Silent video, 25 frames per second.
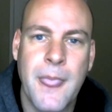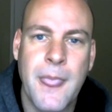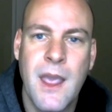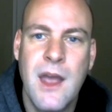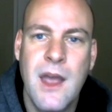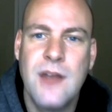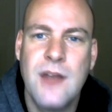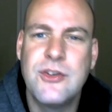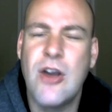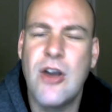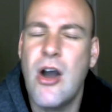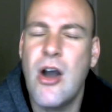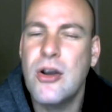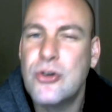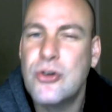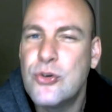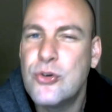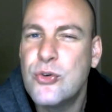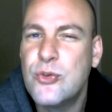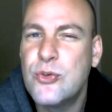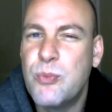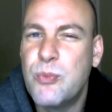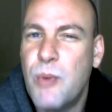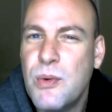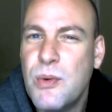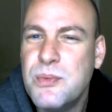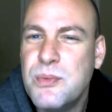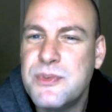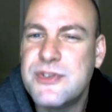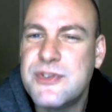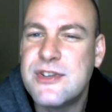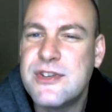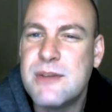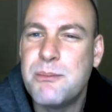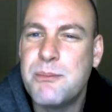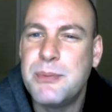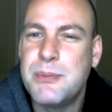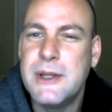Doctors won't
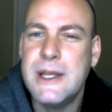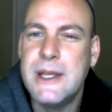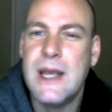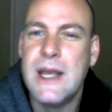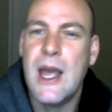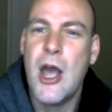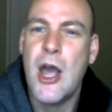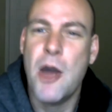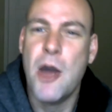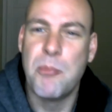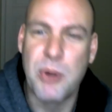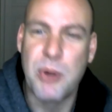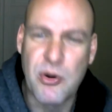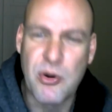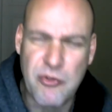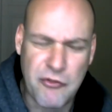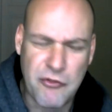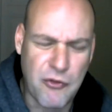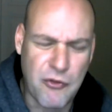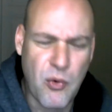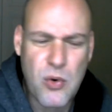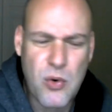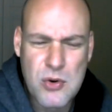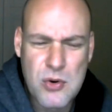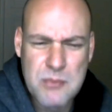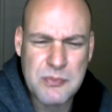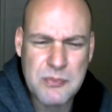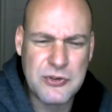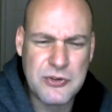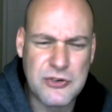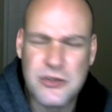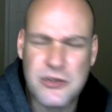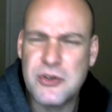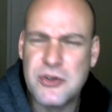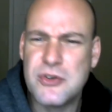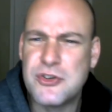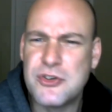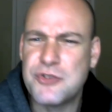simply perform
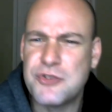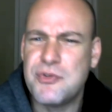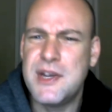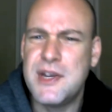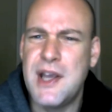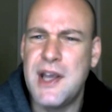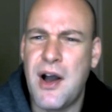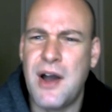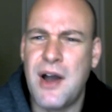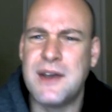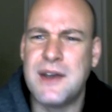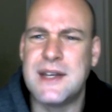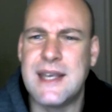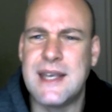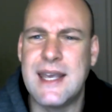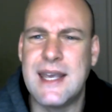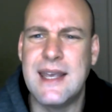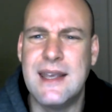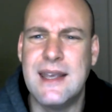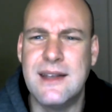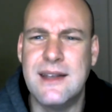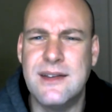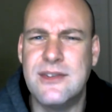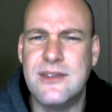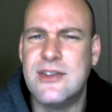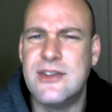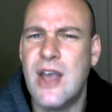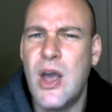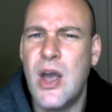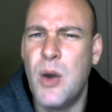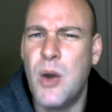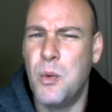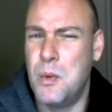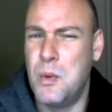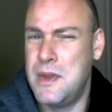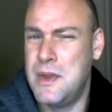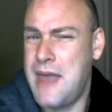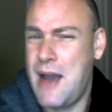surgery on kids
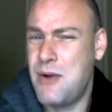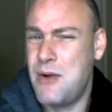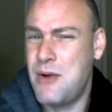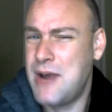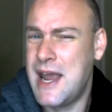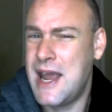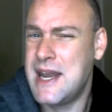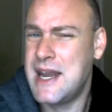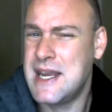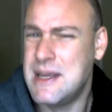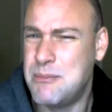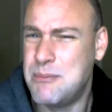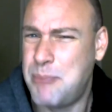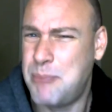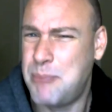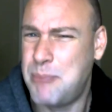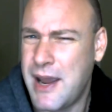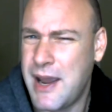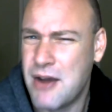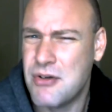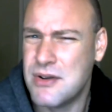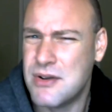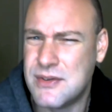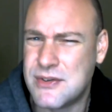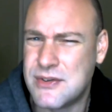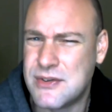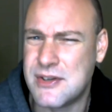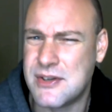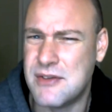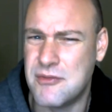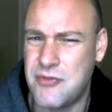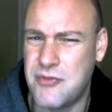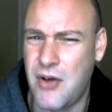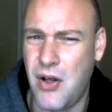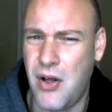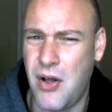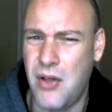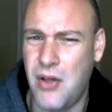without any parents'
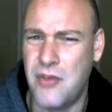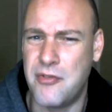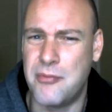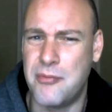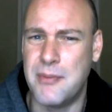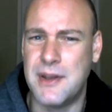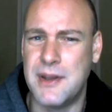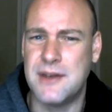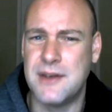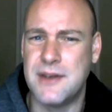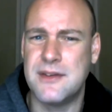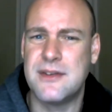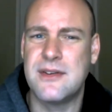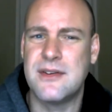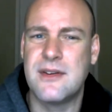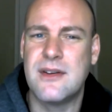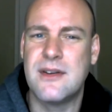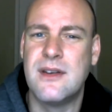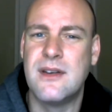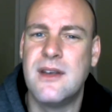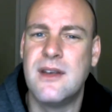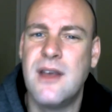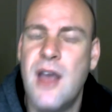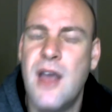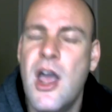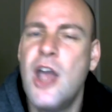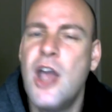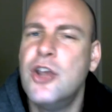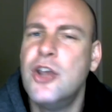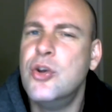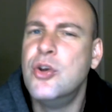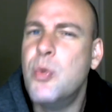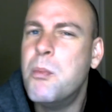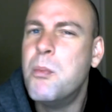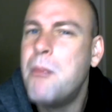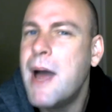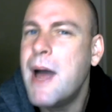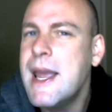involvement.
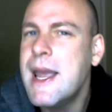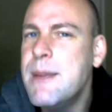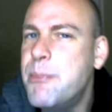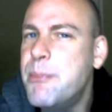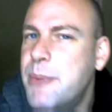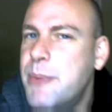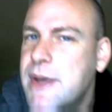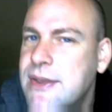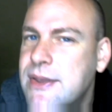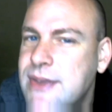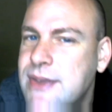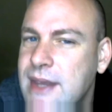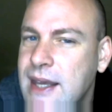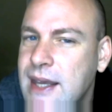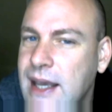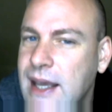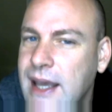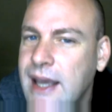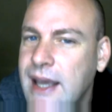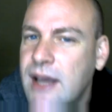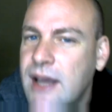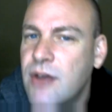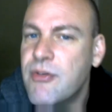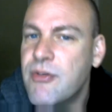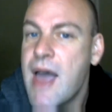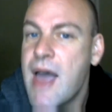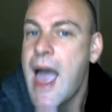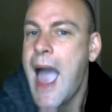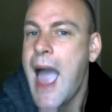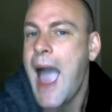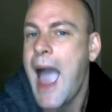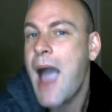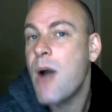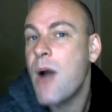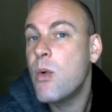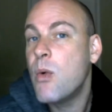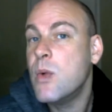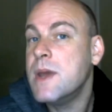You might be thinking of
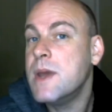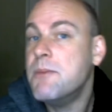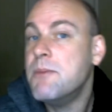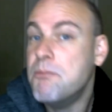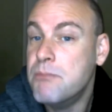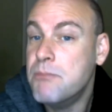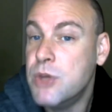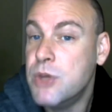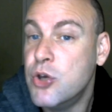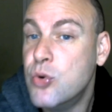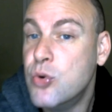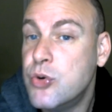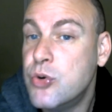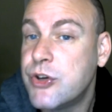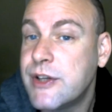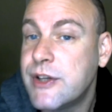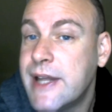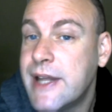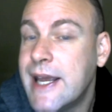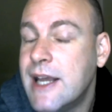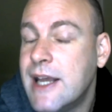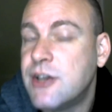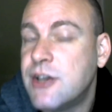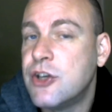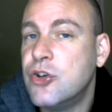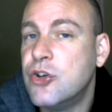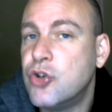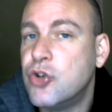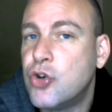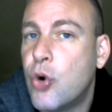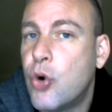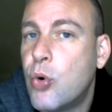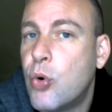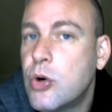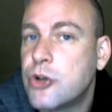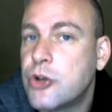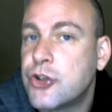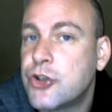how we mutilate and
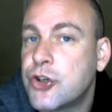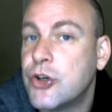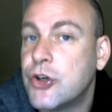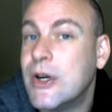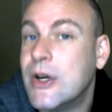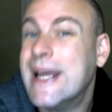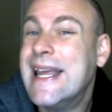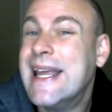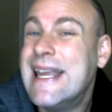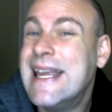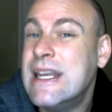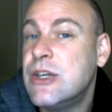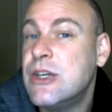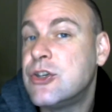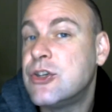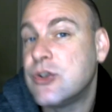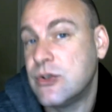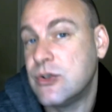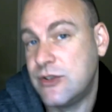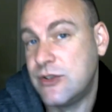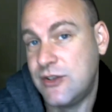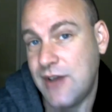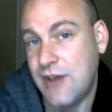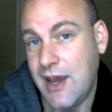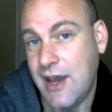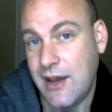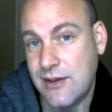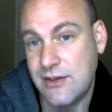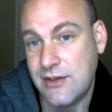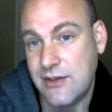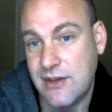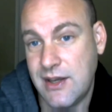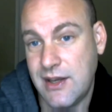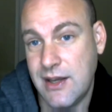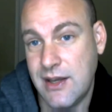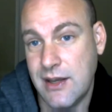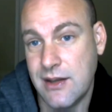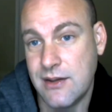torture intersex
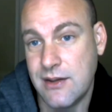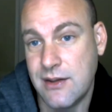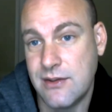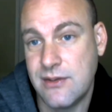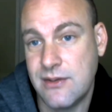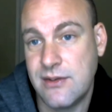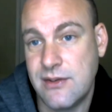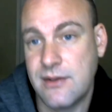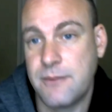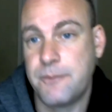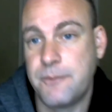kids.